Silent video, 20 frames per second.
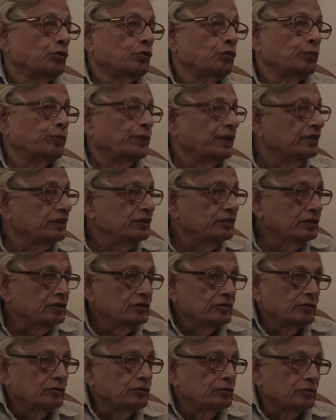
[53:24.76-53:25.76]

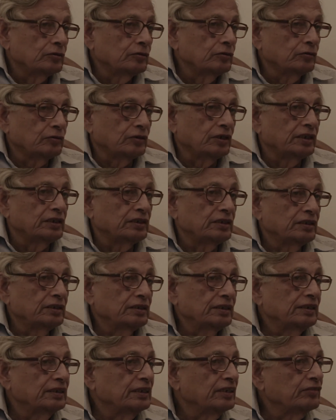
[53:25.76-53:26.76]
Upanishads don't know writing,
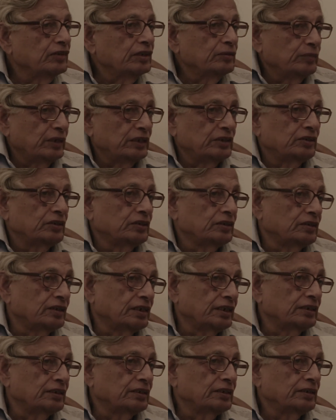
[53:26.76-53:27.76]
they never mention
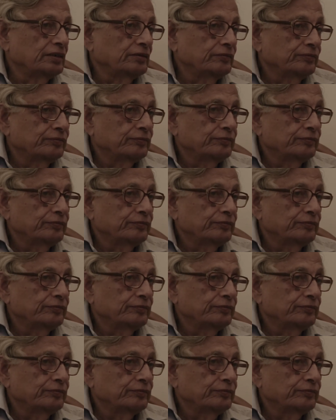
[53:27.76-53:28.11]
writing.